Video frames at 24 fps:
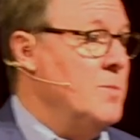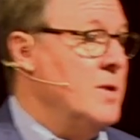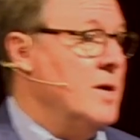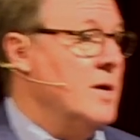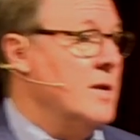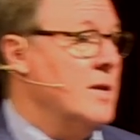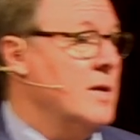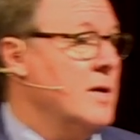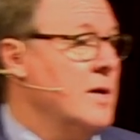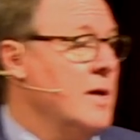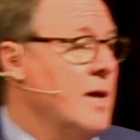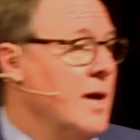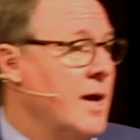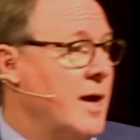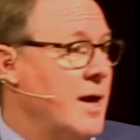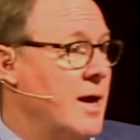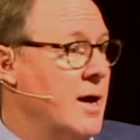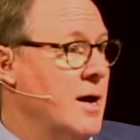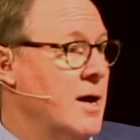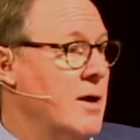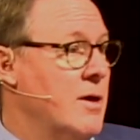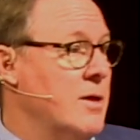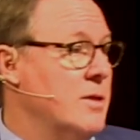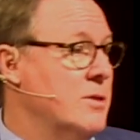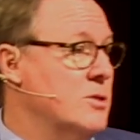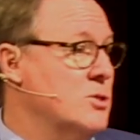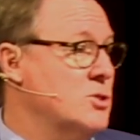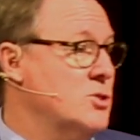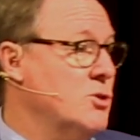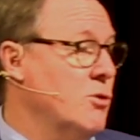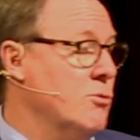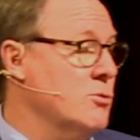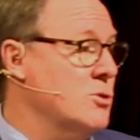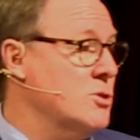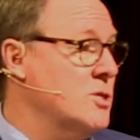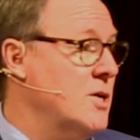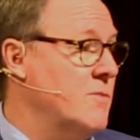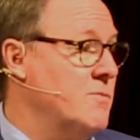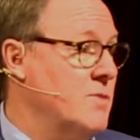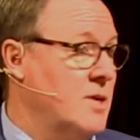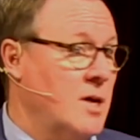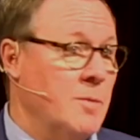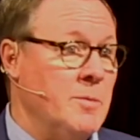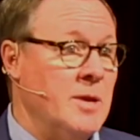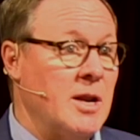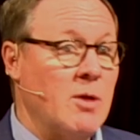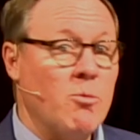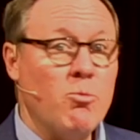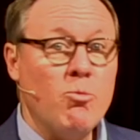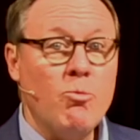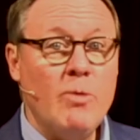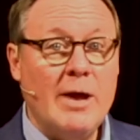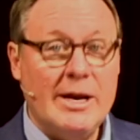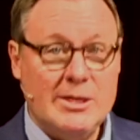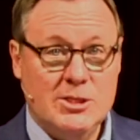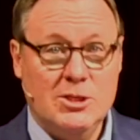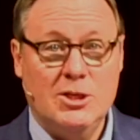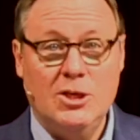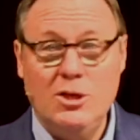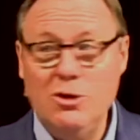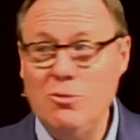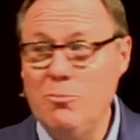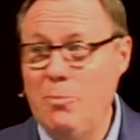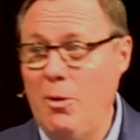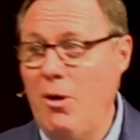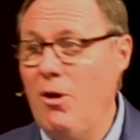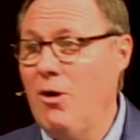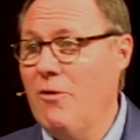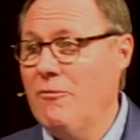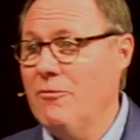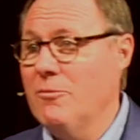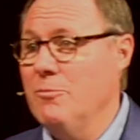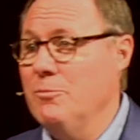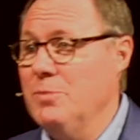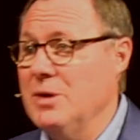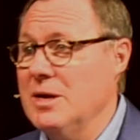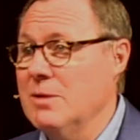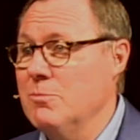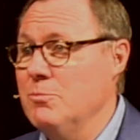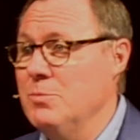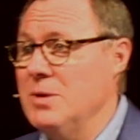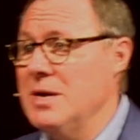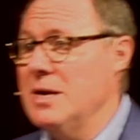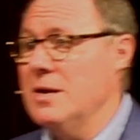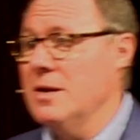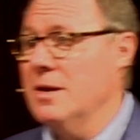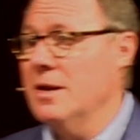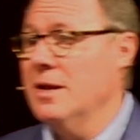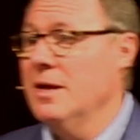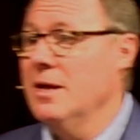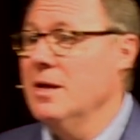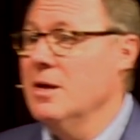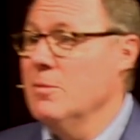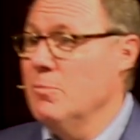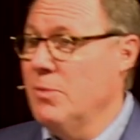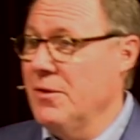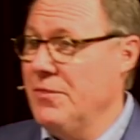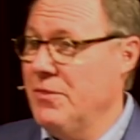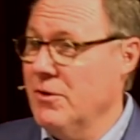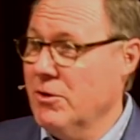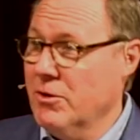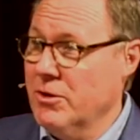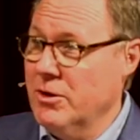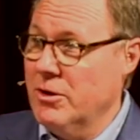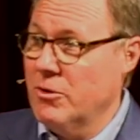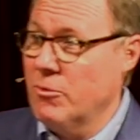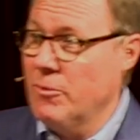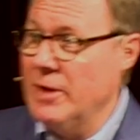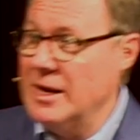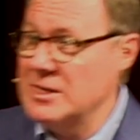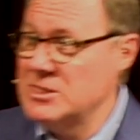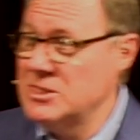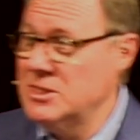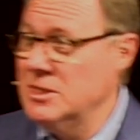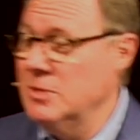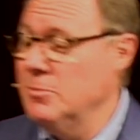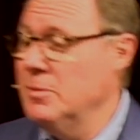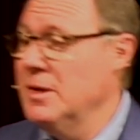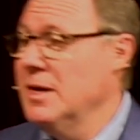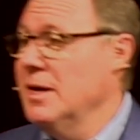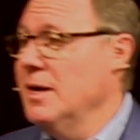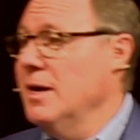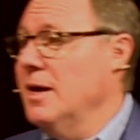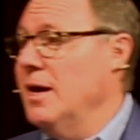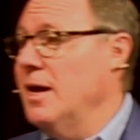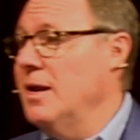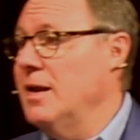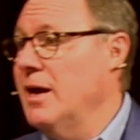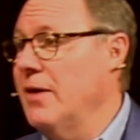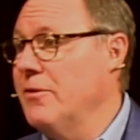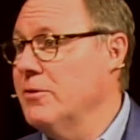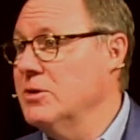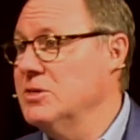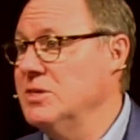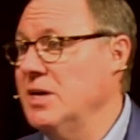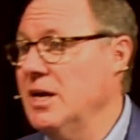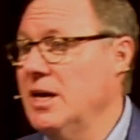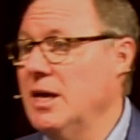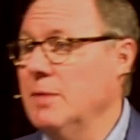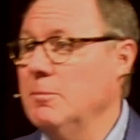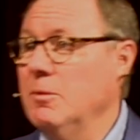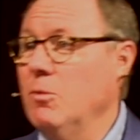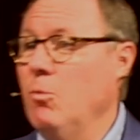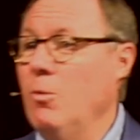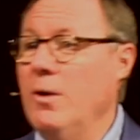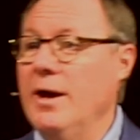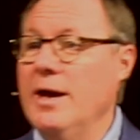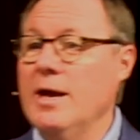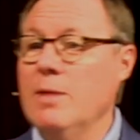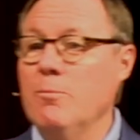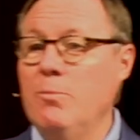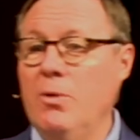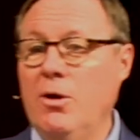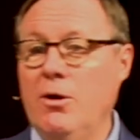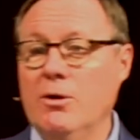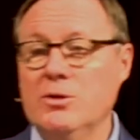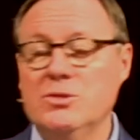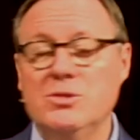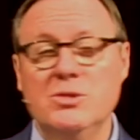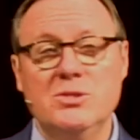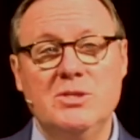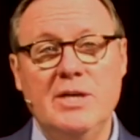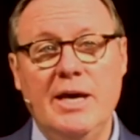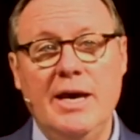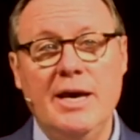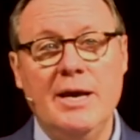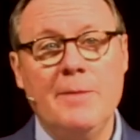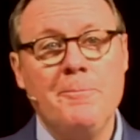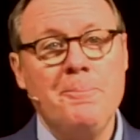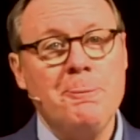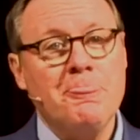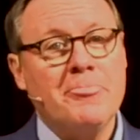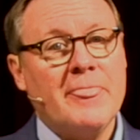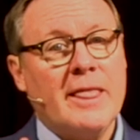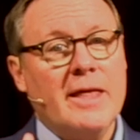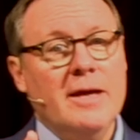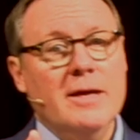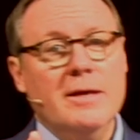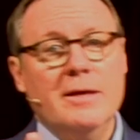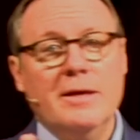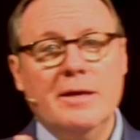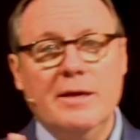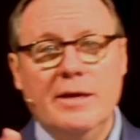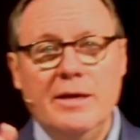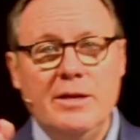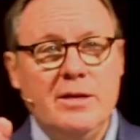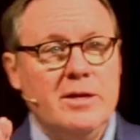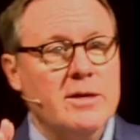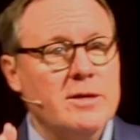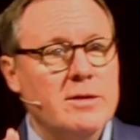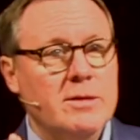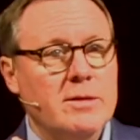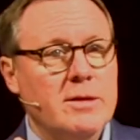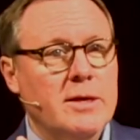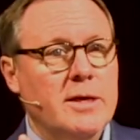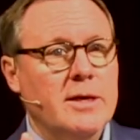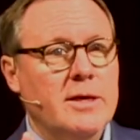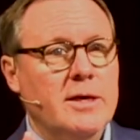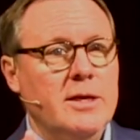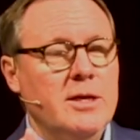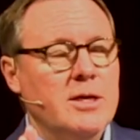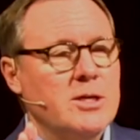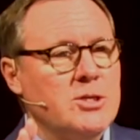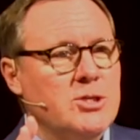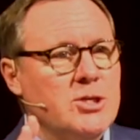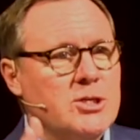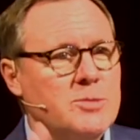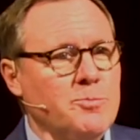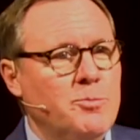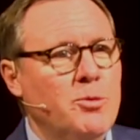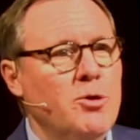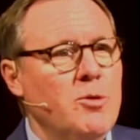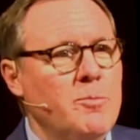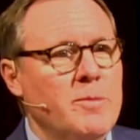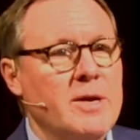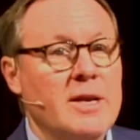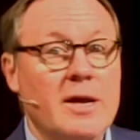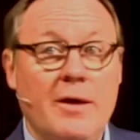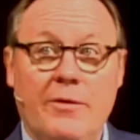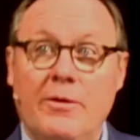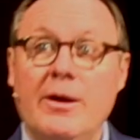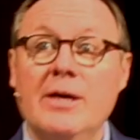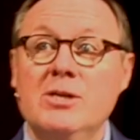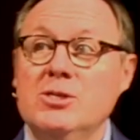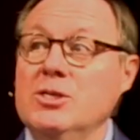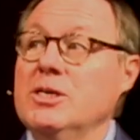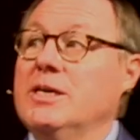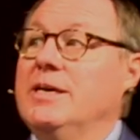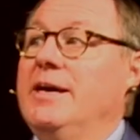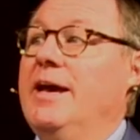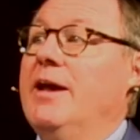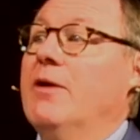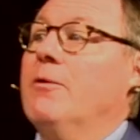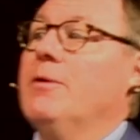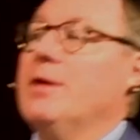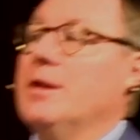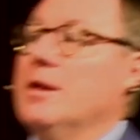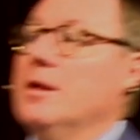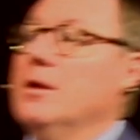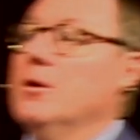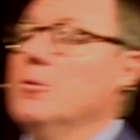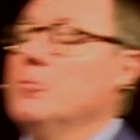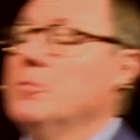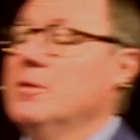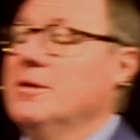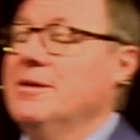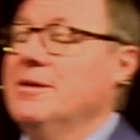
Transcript: in uh, the soldiers have to come in and rescue Paul from being beaten, but they're going to arrest him, and now they're taking him away. And Paul says, Hey, can you, can you just put me down? They're actually carrying him.